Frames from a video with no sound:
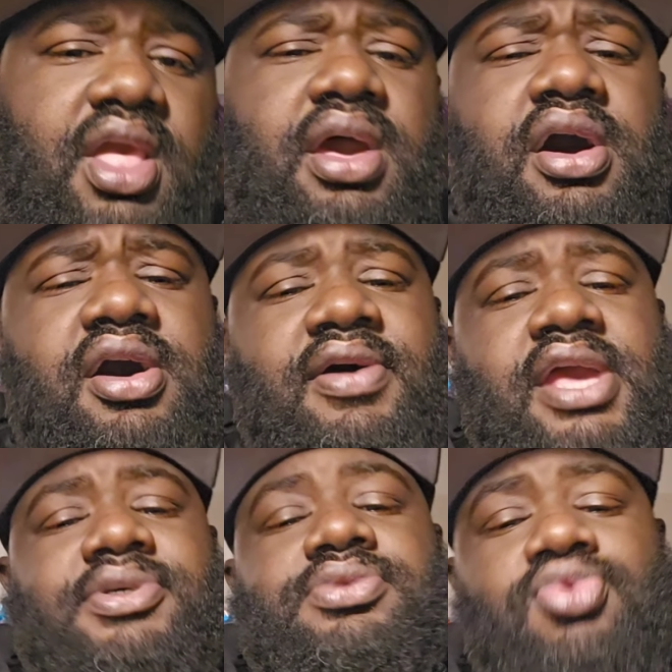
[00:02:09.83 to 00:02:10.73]
Uh,
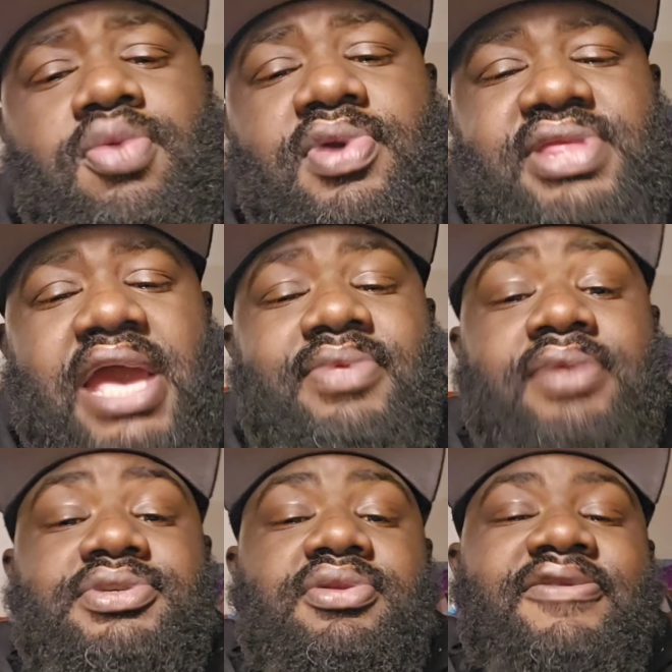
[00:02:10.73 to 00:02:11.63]
it was a rumor that they
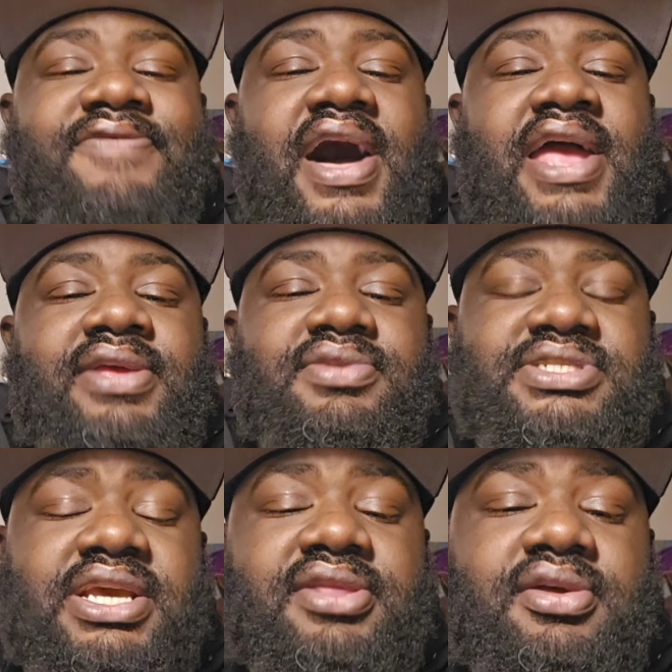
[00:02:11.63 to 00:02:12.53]
was going to fight
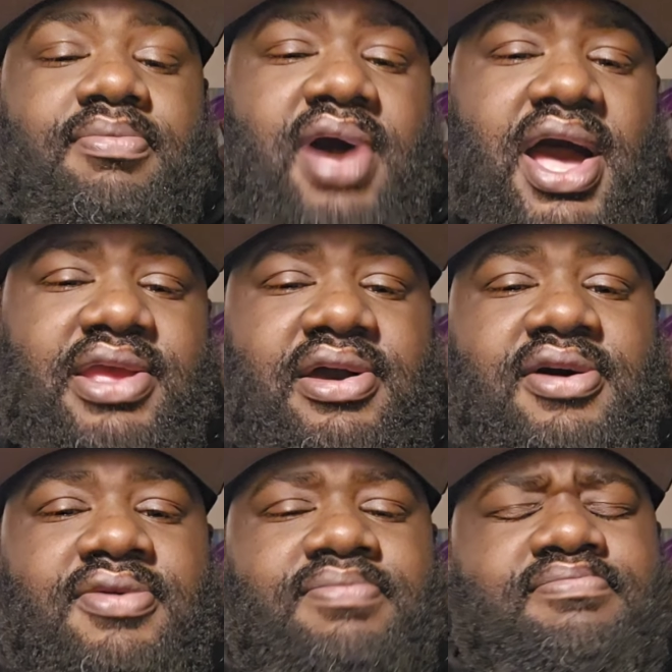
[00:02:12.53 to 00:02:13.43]
Cinco de
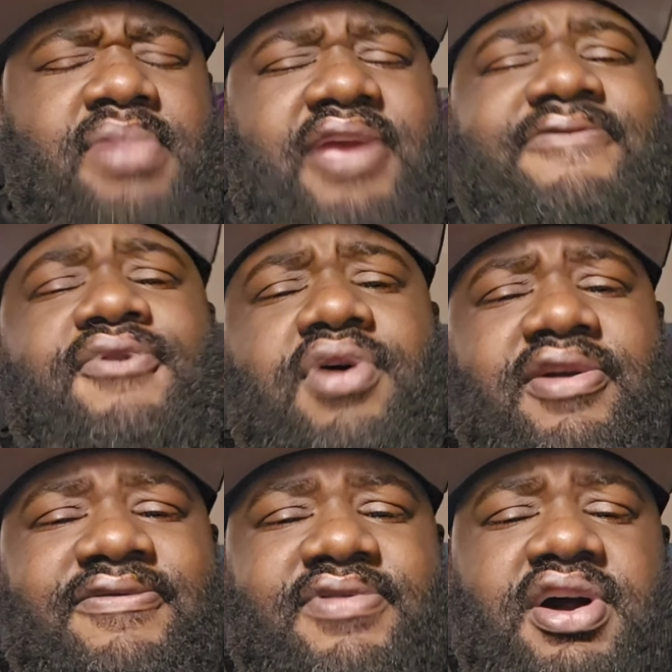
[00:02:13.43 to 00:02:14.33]
Mayo May
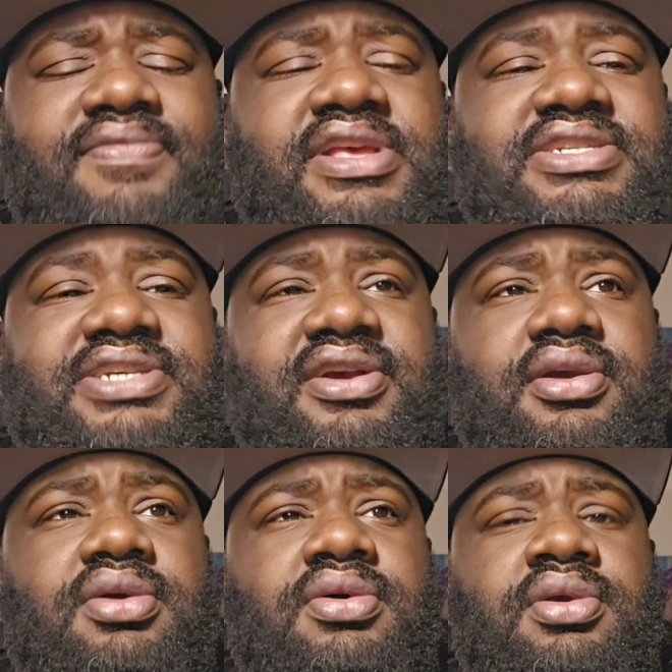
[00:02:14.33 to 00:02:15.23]
4th of this
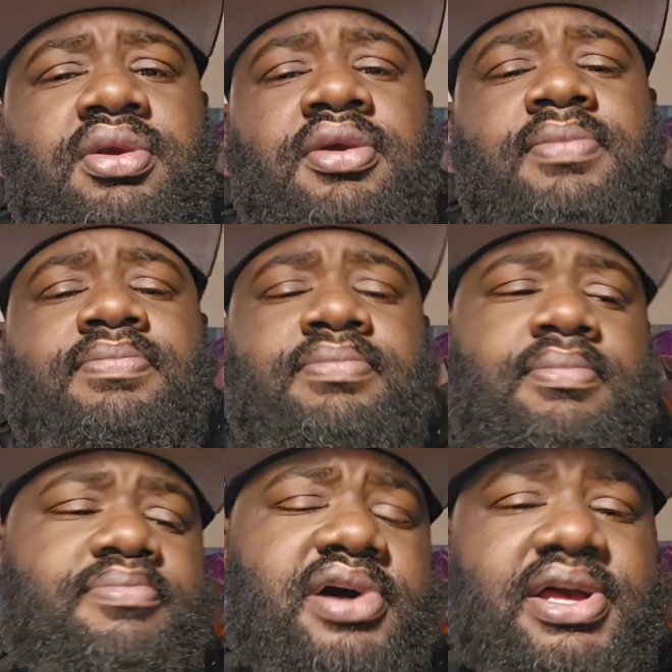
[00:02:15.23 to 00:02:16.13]
year.
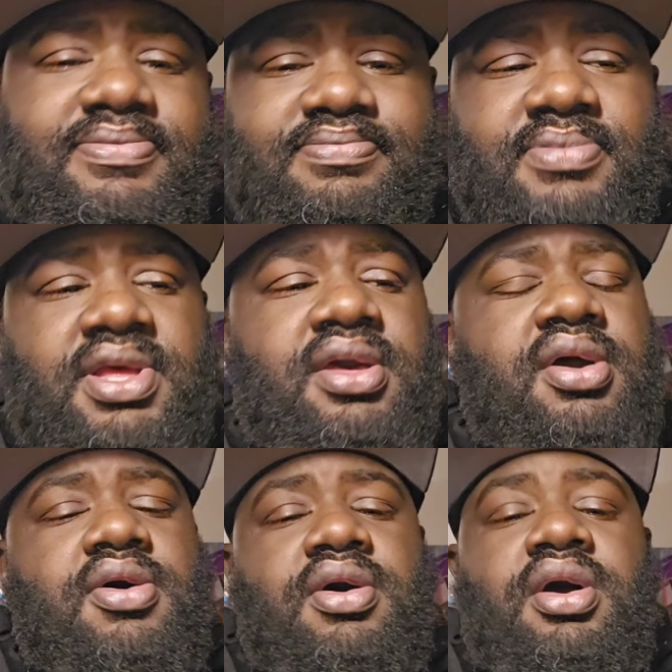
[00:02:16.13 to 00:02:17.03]
But
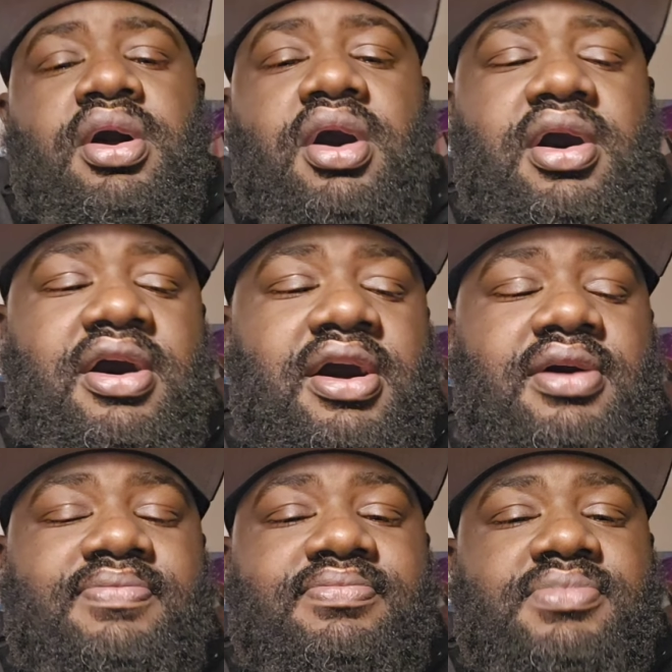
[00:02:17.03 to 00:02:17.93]

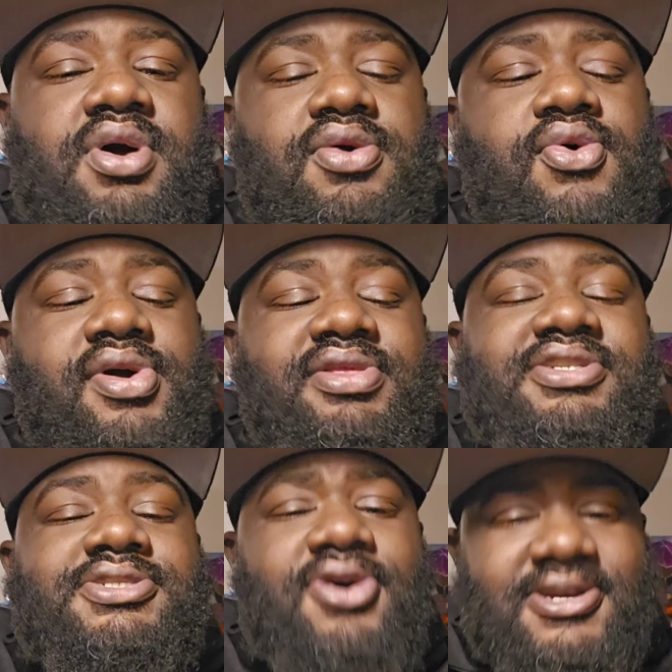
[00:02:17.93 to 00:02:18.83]
um, according to
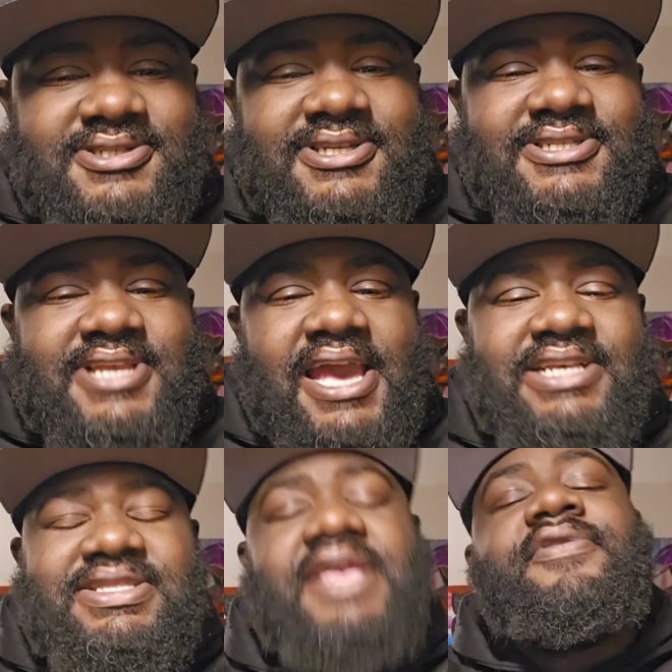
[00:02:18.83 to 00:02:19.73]
sources, that
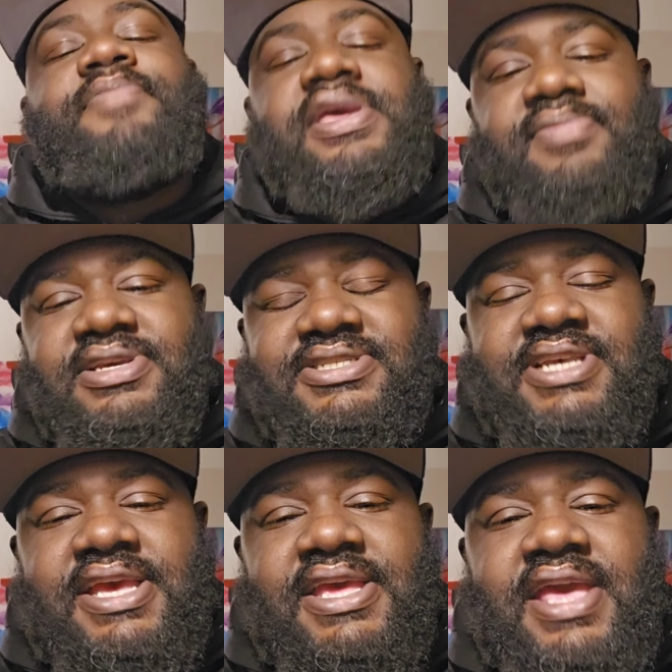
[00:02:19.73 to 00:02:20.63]
he's leaving
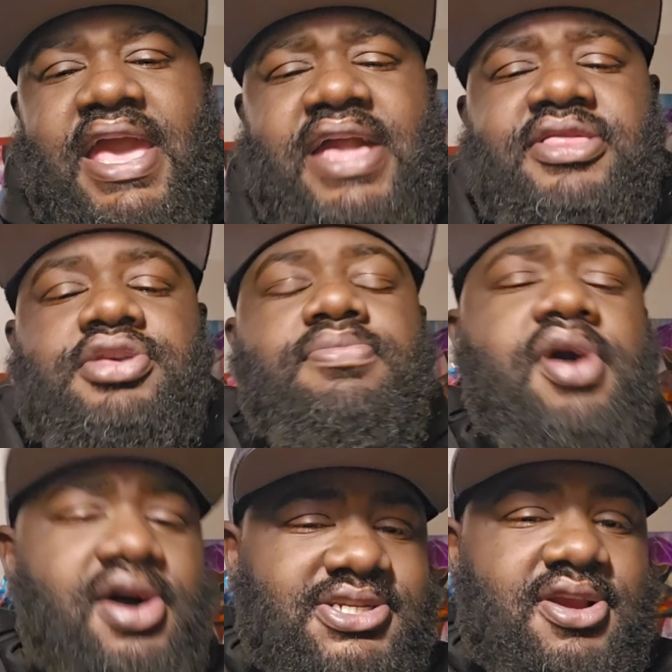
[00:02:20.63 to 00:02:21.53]
PBC and
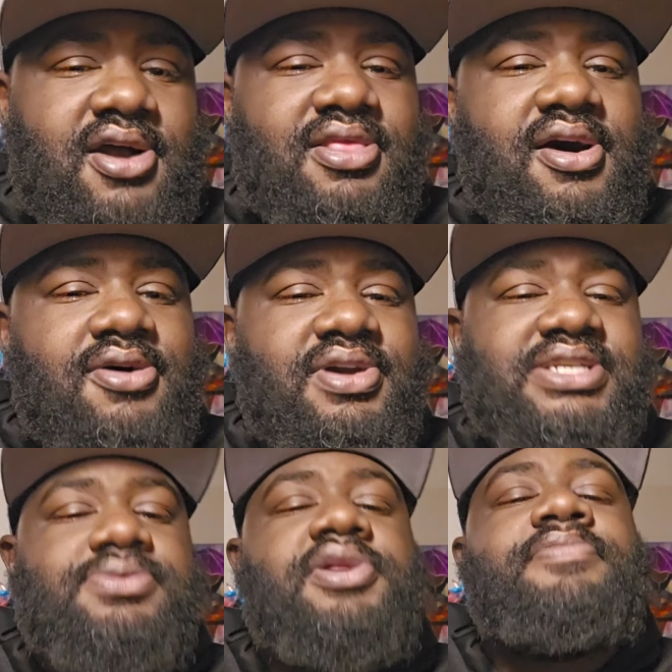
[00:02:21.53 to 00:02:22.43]
Jermall Charlo
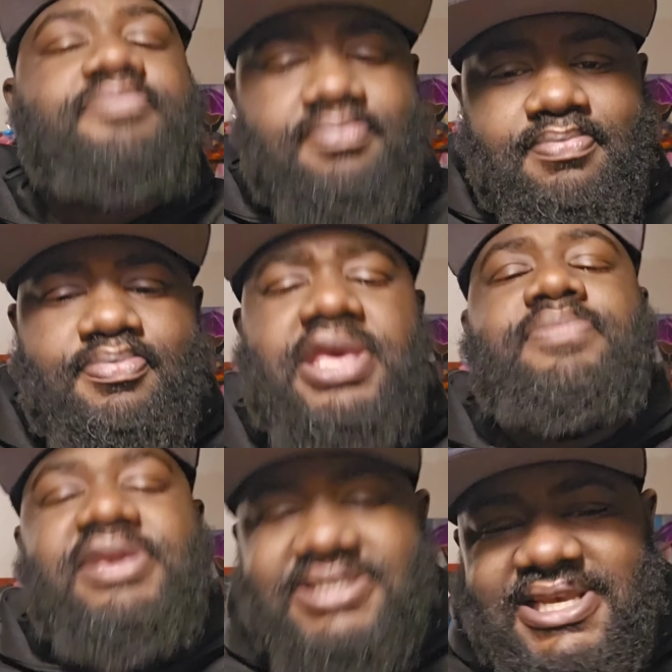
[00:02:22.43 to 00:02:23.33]
is with
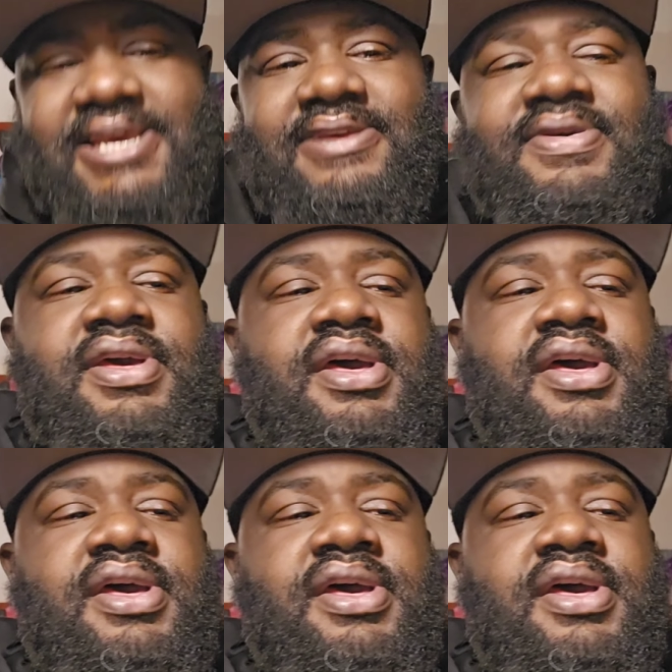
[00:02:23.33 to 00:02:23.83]
PBC.